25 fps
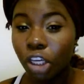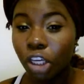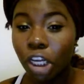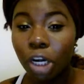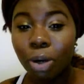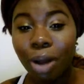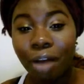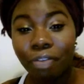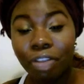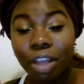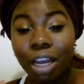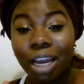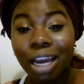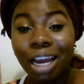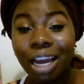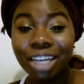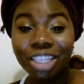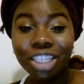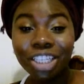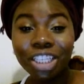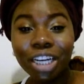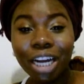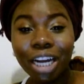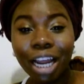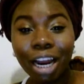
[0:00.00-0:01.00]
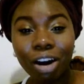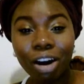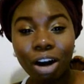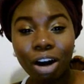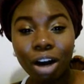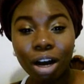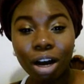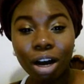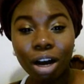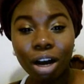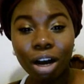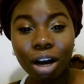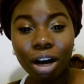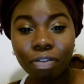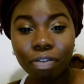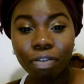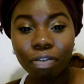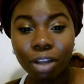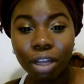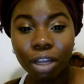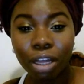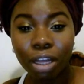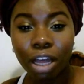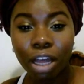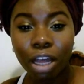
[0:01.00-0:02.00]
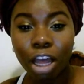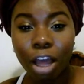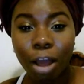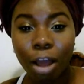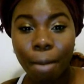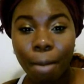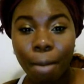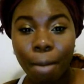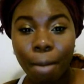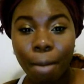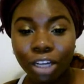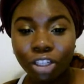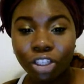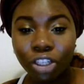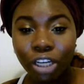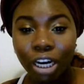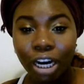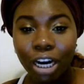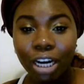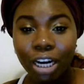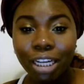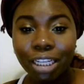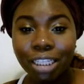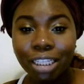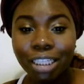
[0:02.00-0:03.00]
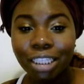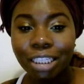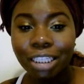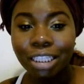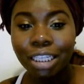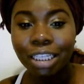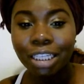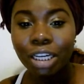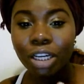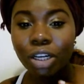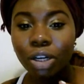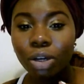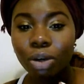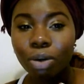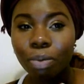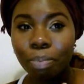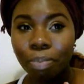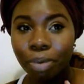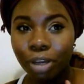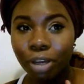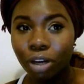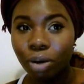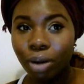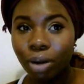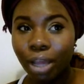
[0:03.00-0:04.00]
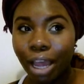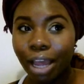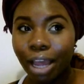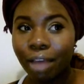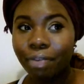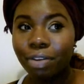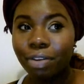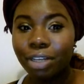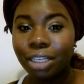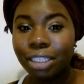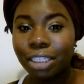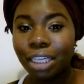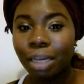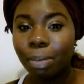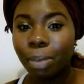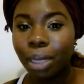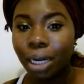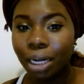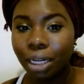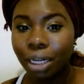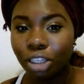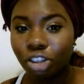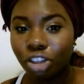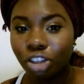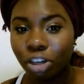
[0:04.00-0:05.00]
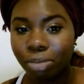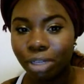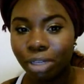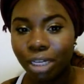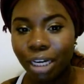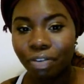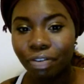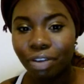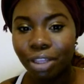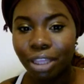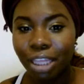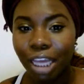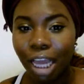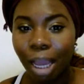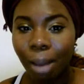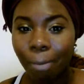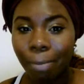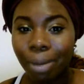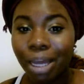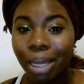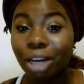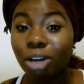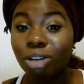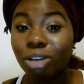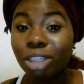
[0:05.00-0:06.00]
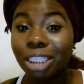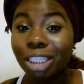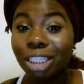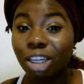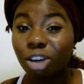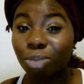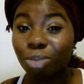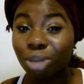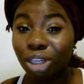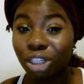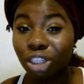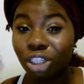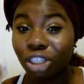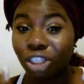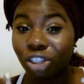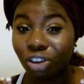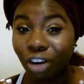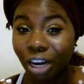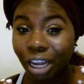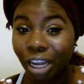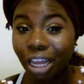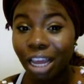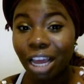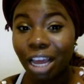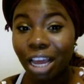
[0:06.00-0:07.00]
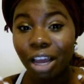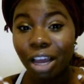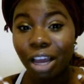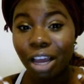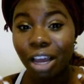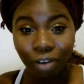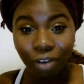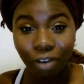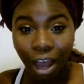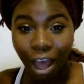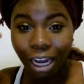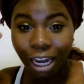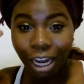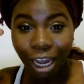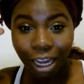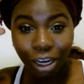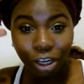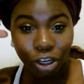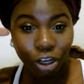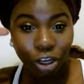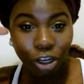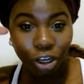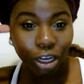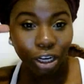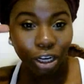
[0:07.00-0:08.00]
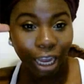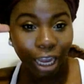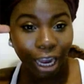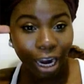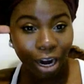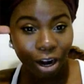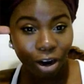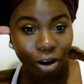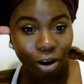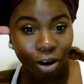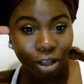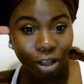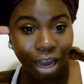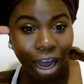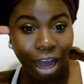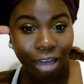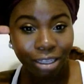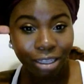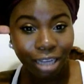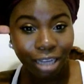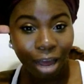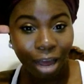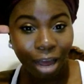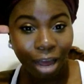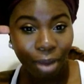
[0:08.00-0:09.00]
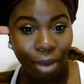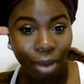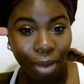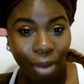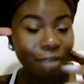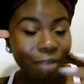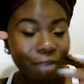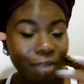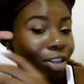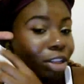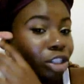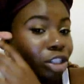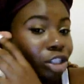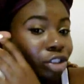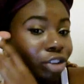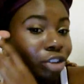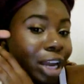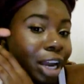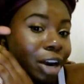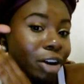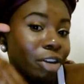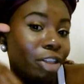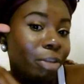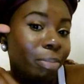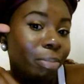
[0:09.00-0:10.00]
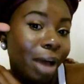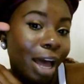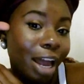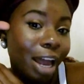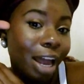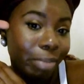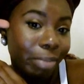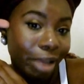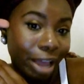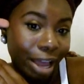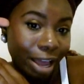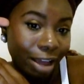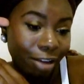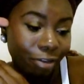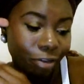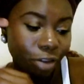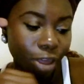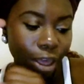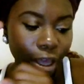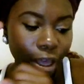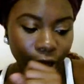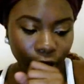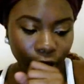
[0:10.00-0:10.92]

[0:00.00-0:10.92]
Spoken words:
You don't have to cut your hair off because your hair can still be okay if you just keep getting it trimmed and everything, but it will still be straight. You ever had like curly hair on the top half and then straight hair on the bottom half?